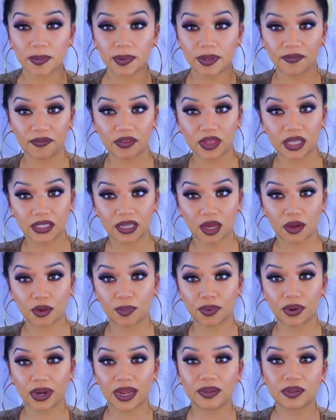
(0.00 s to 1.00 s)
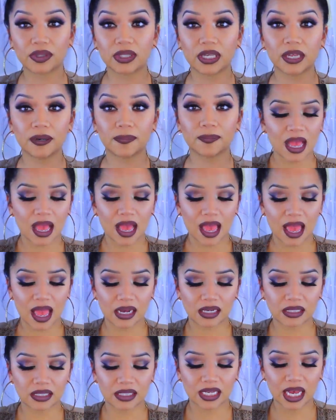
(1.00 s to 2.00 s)
I believe that's how you pronounce it.
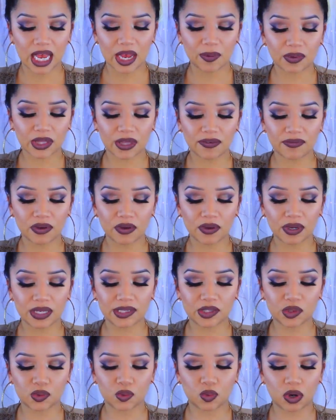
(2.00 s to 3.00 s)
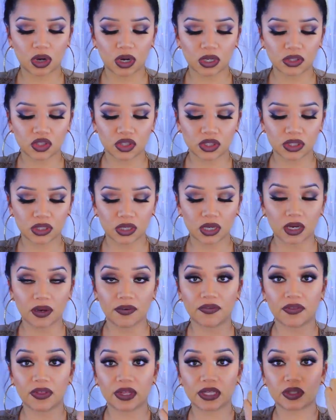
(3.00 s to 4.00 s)
And I will give you a swatch
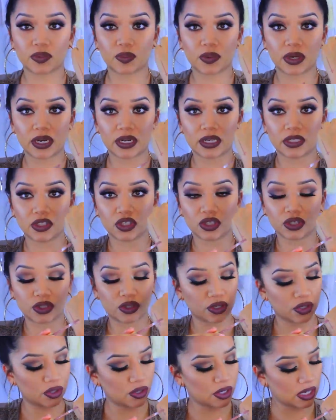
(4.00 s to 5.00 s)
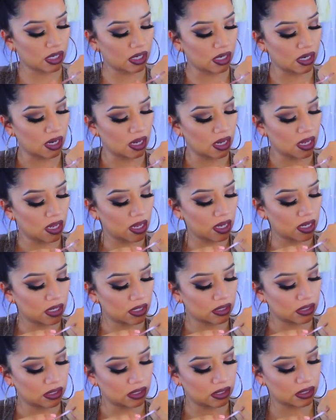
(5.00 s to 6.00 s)
of this one just so you can
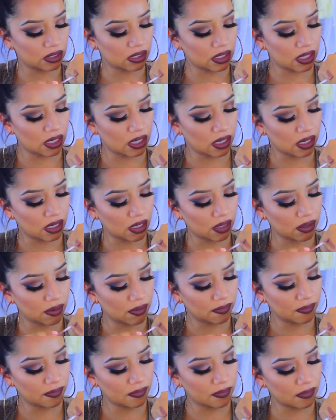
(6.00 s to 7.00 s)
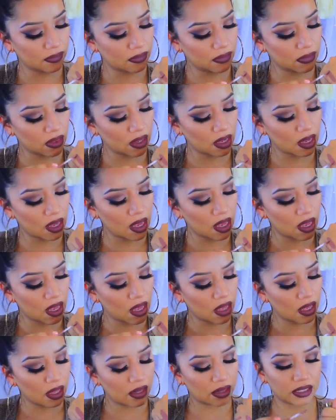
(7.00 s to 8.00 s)
see.
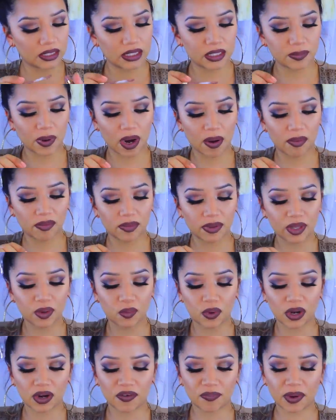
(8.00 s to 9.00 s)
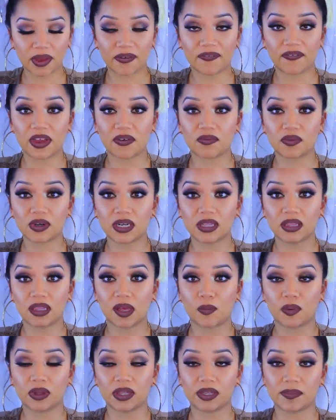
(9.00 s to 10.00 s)
This is probably one of my favorite
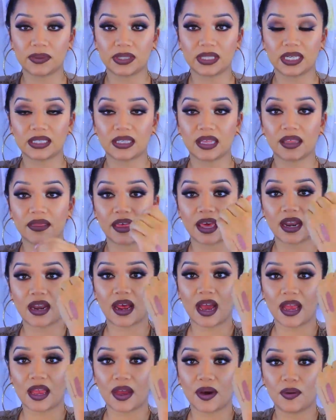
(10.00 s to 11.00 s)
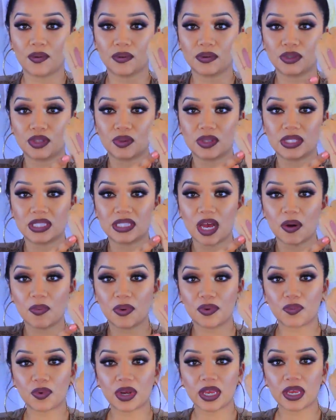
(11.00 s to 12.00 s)
liquid lipsticks that I own. So it's that
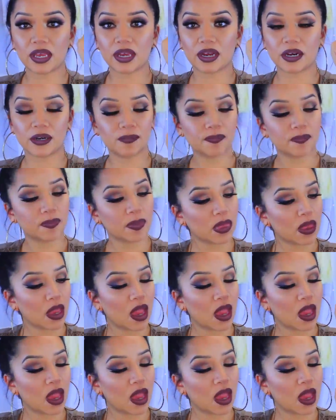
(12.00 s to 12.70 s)
one right here.